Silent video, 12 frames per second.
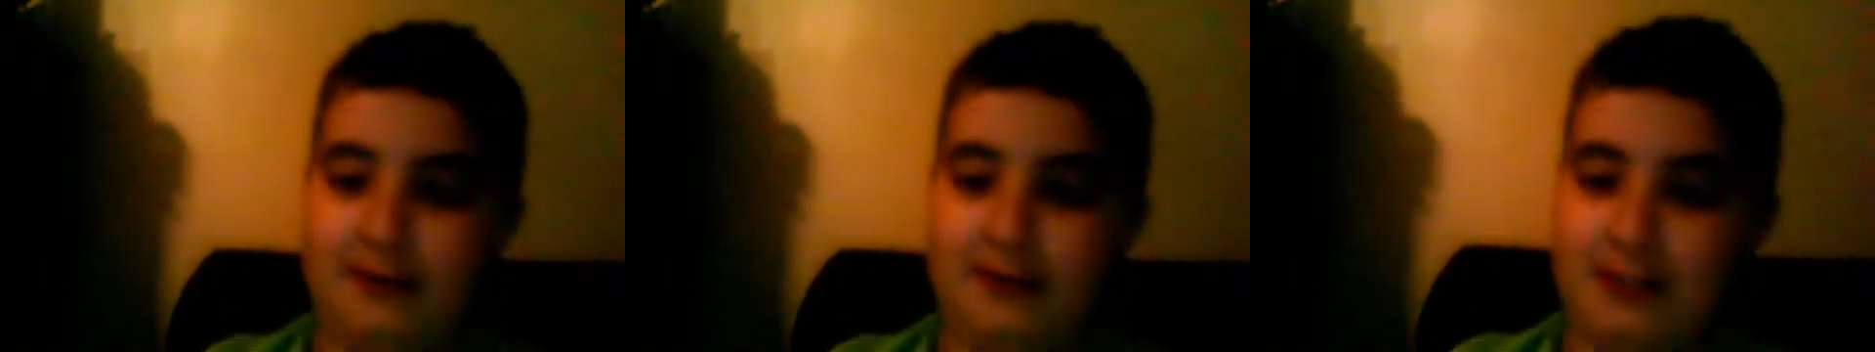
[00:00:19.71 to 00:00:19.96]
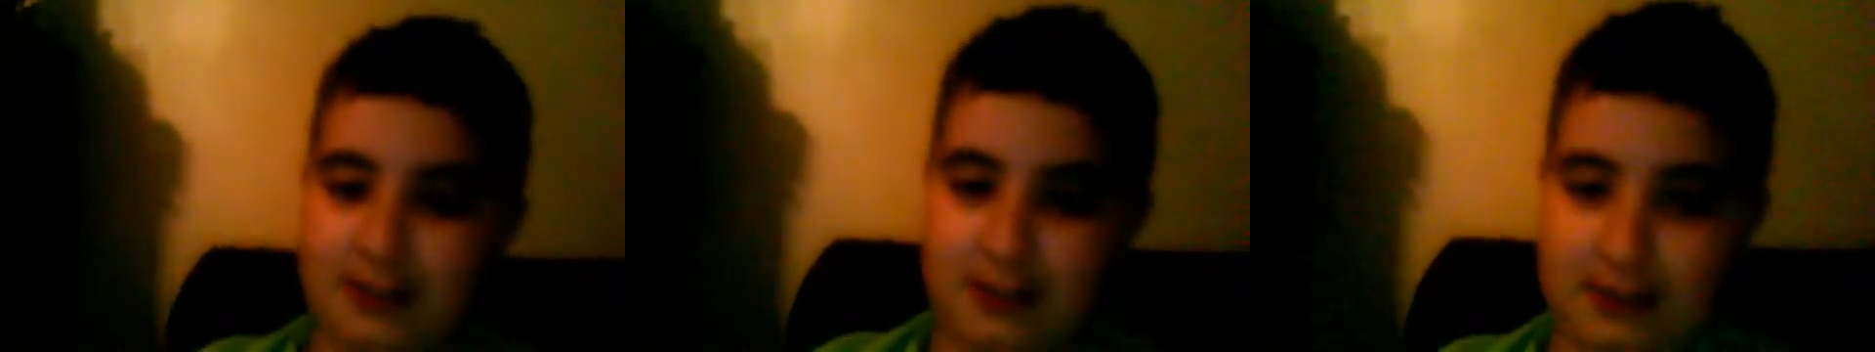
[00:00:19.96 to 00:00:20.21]

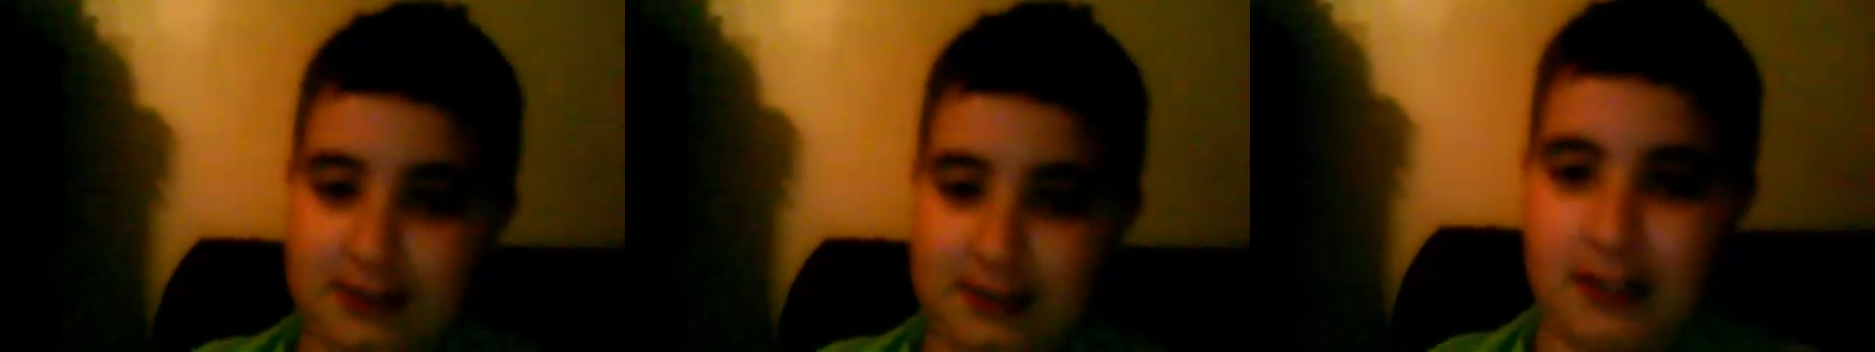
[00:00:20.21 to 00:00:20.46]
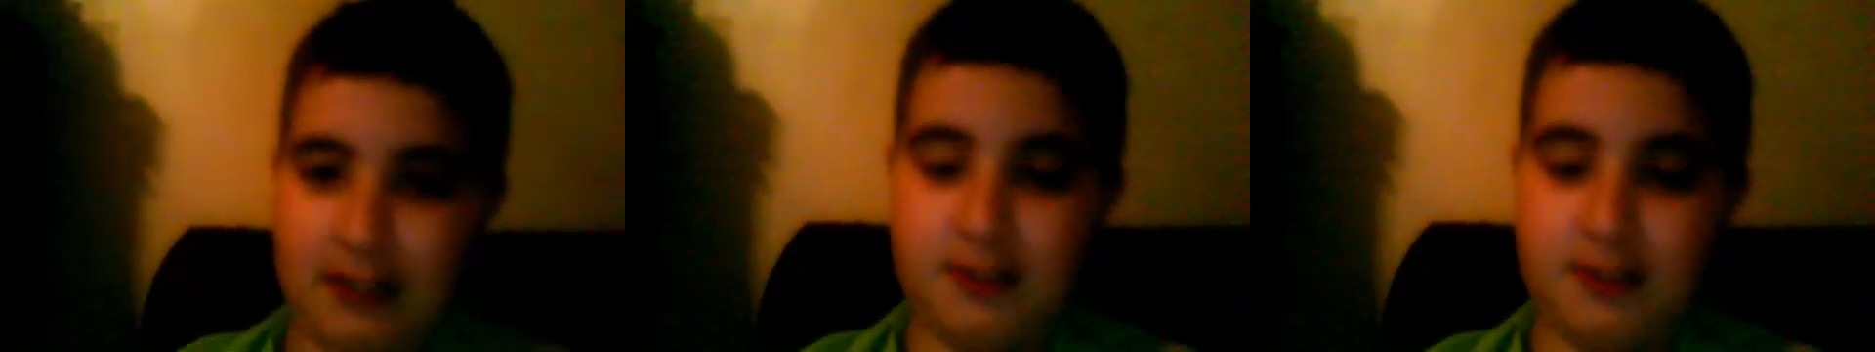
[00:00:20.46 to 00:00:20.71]
to
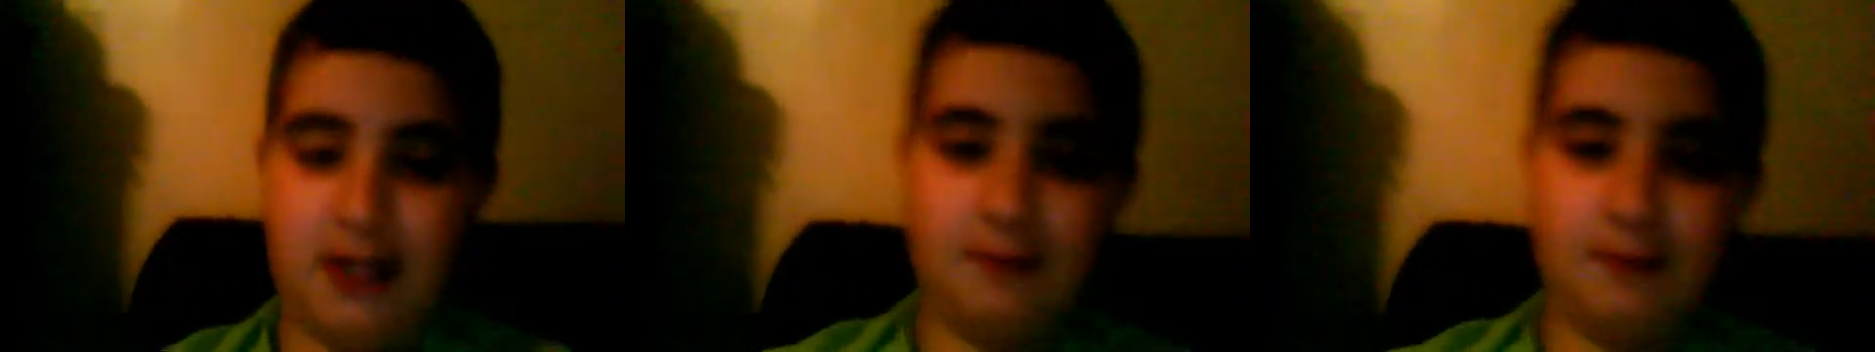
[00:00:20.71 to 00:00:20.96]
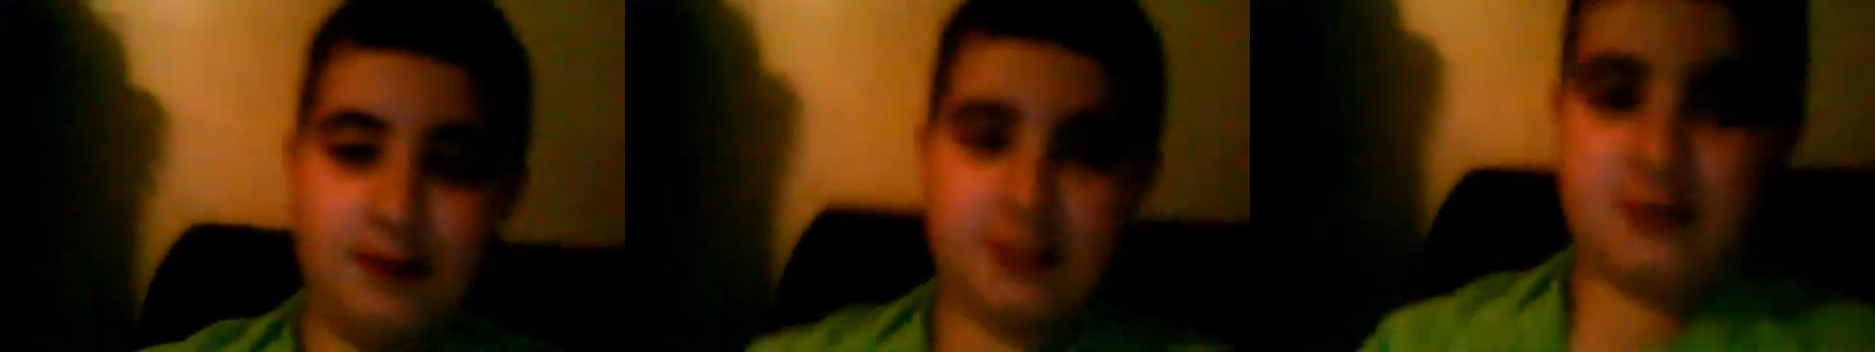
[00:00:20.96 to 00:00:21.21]
gamer time
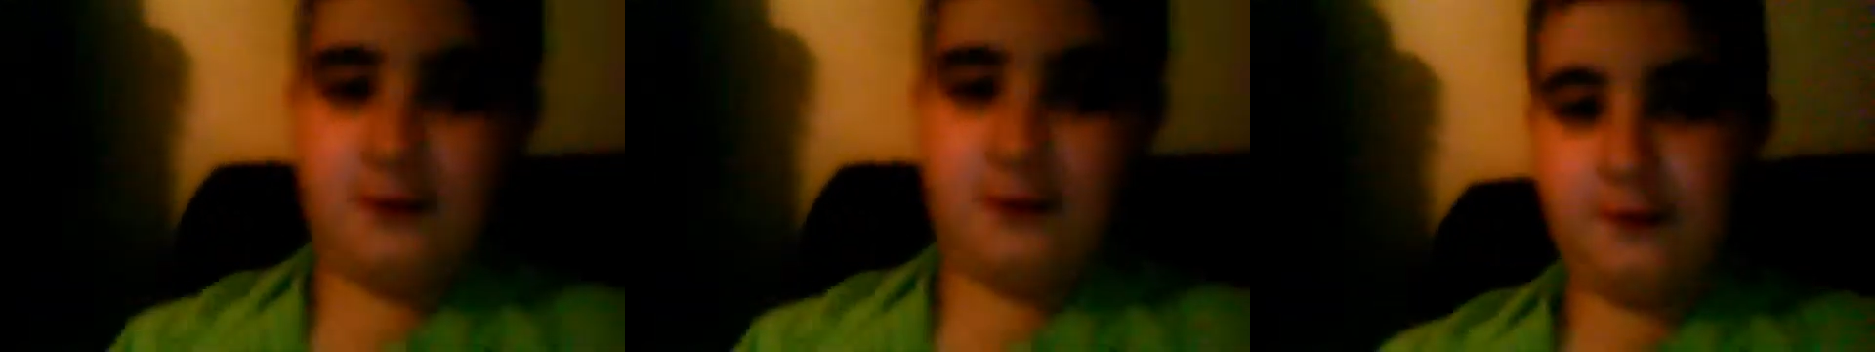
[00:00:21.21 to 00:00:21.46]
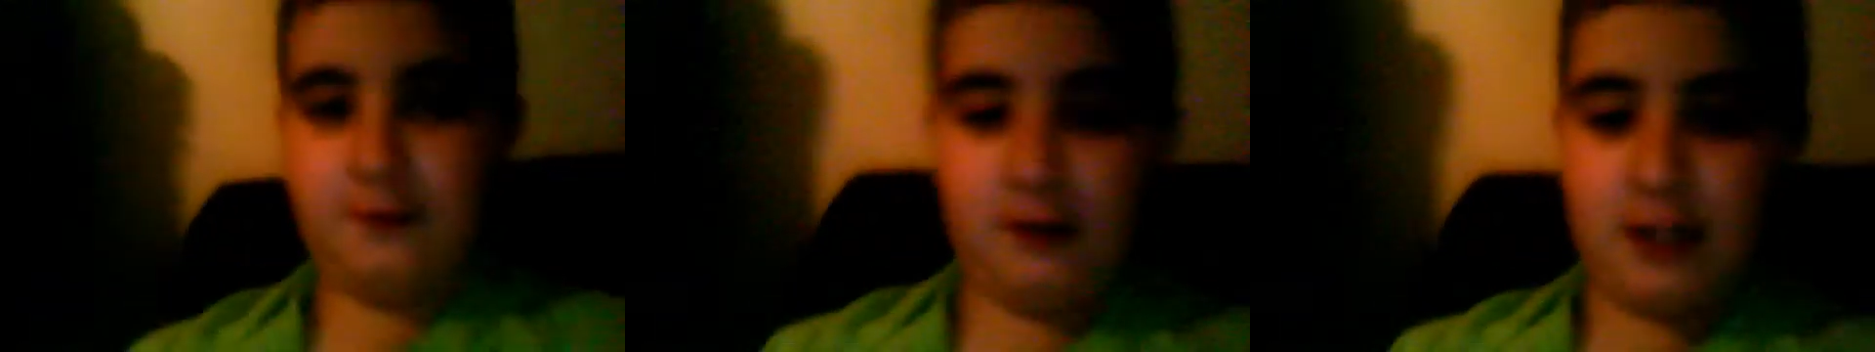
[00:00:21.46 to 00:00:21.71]
one two
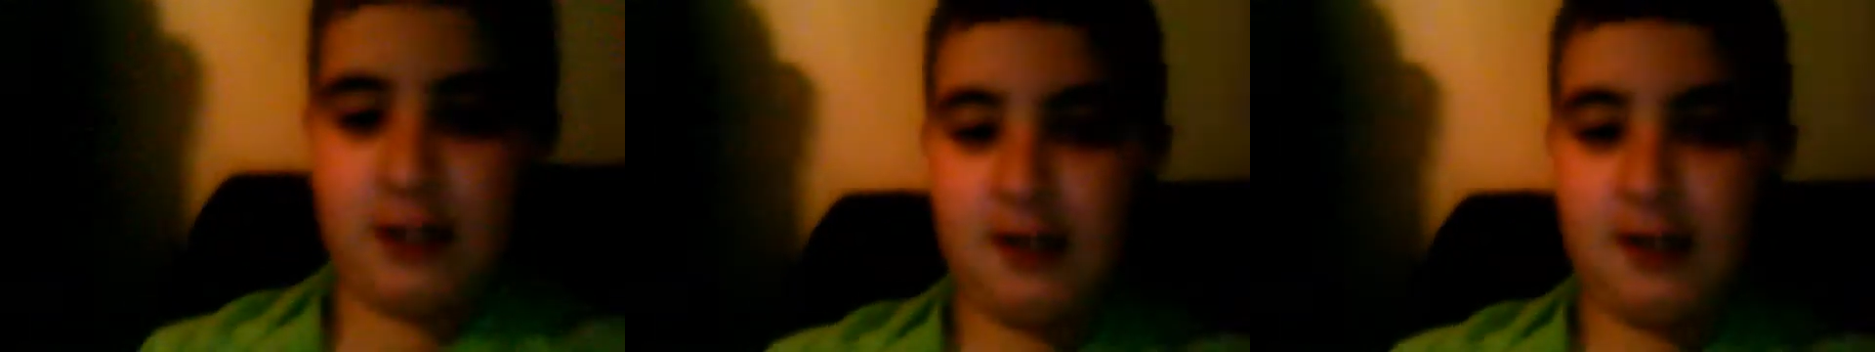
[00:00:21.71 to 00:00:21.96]
three.